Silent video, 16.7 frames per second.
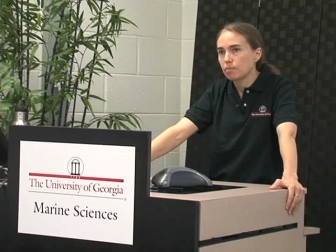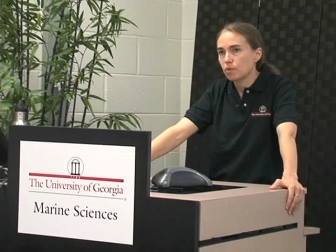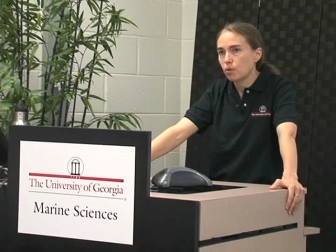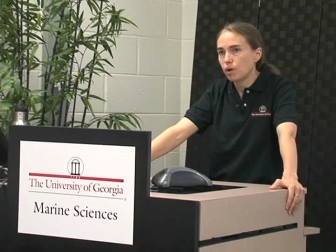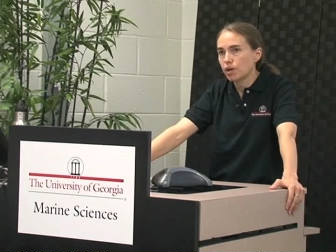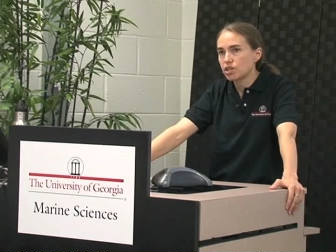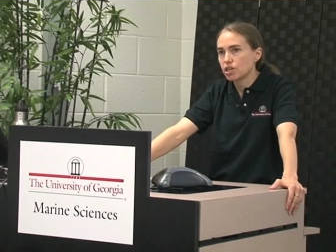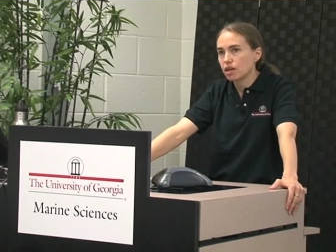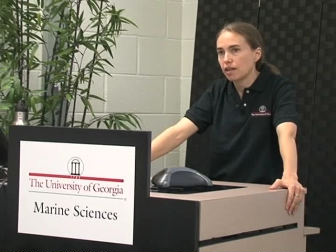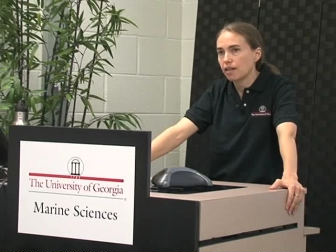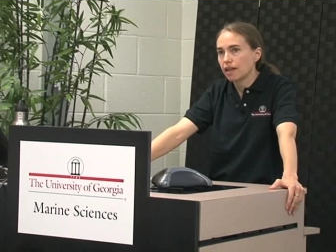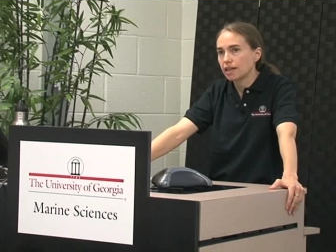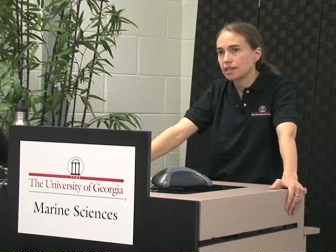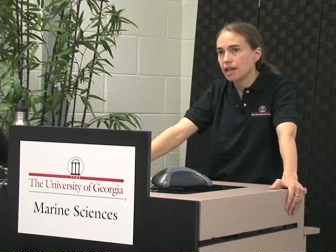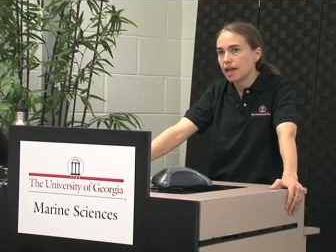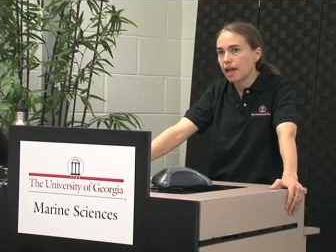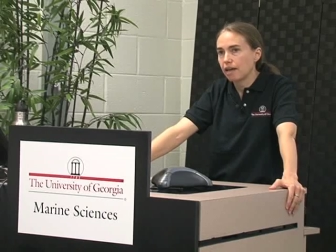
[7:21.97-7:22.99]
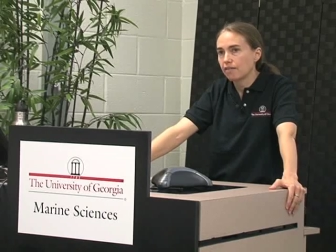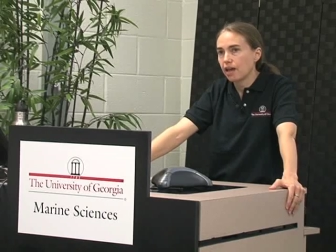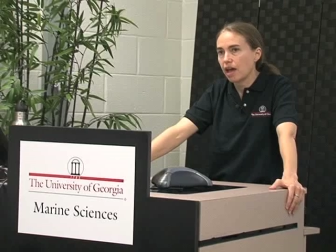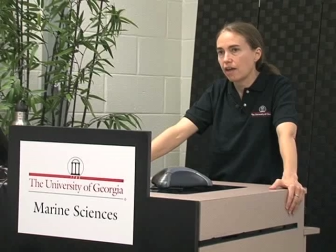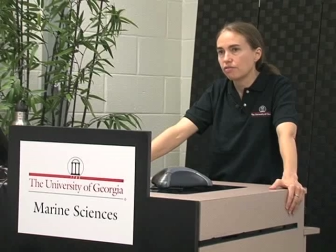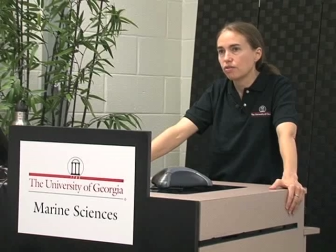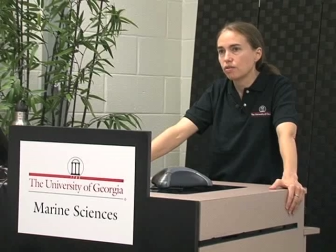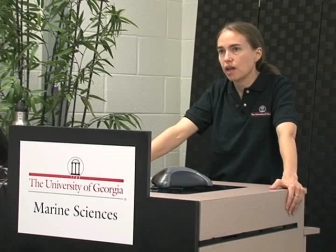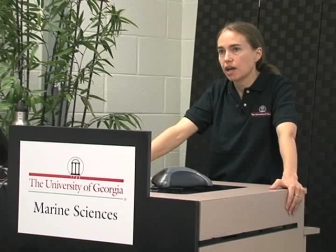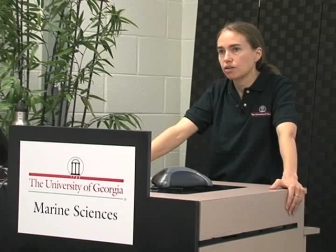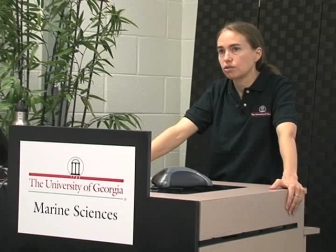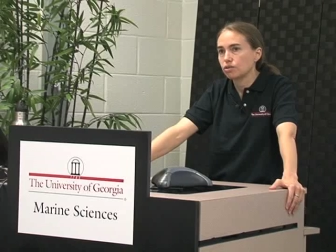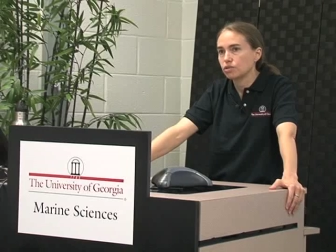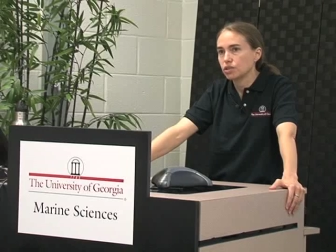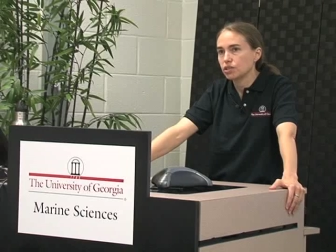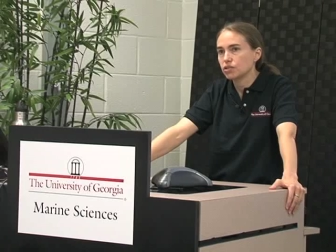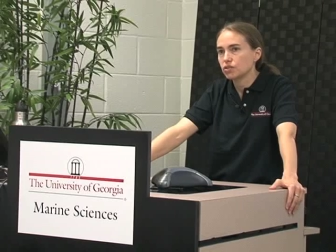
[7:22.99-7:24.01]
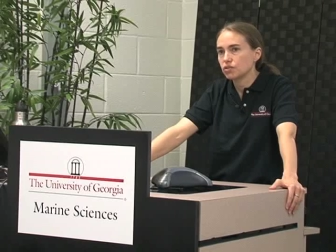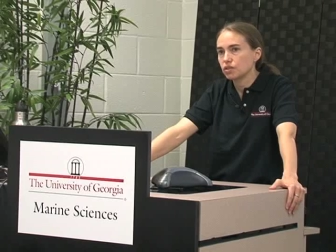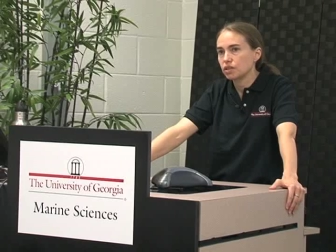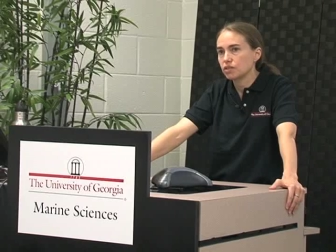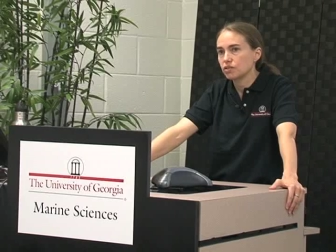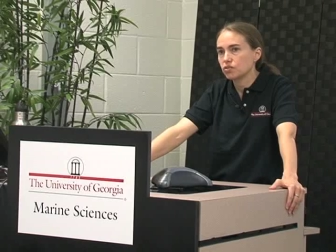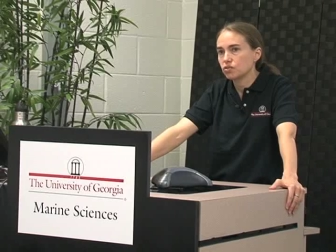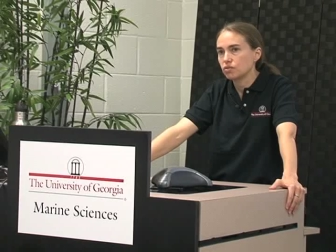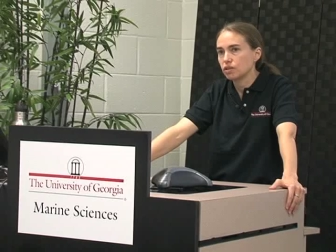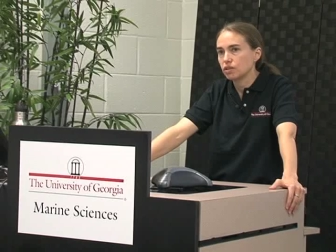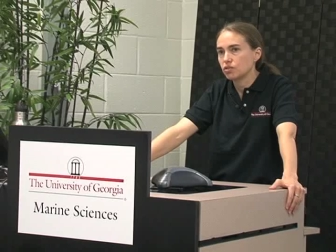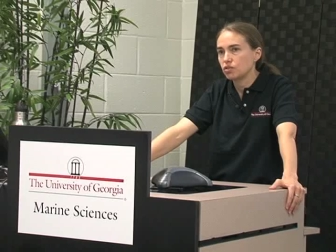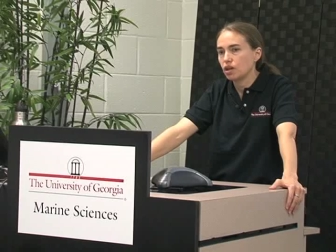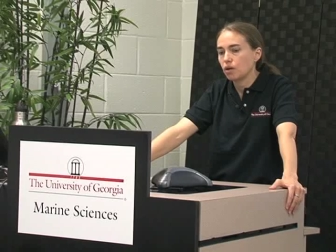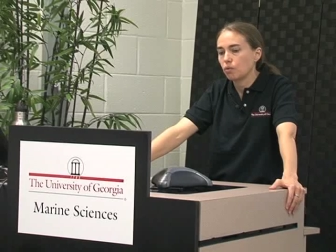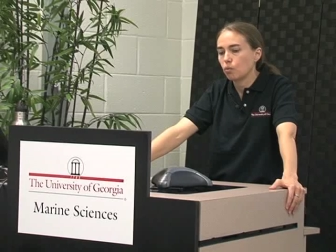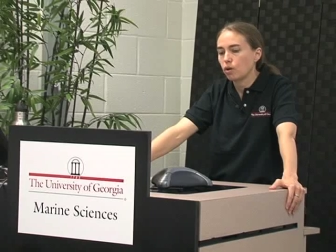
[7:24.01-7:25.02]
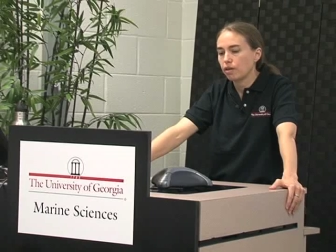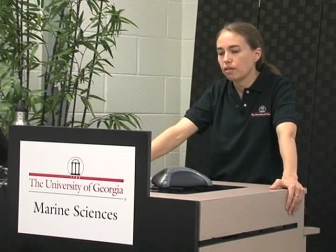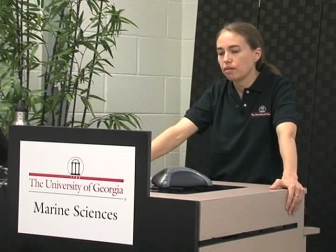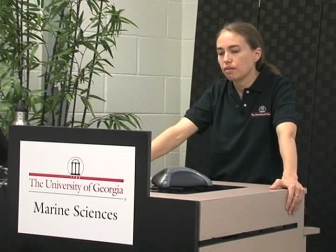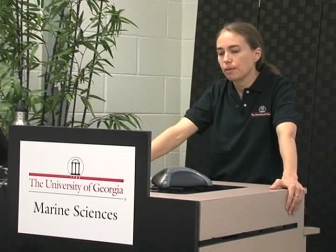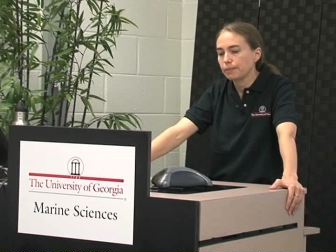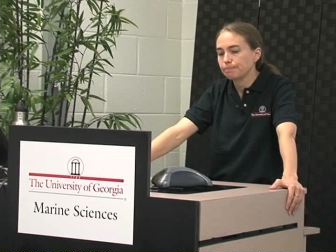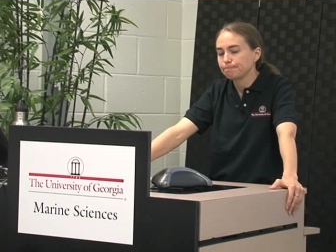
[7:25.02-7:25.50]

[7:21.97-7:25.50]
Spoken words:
question after that cruise is done with.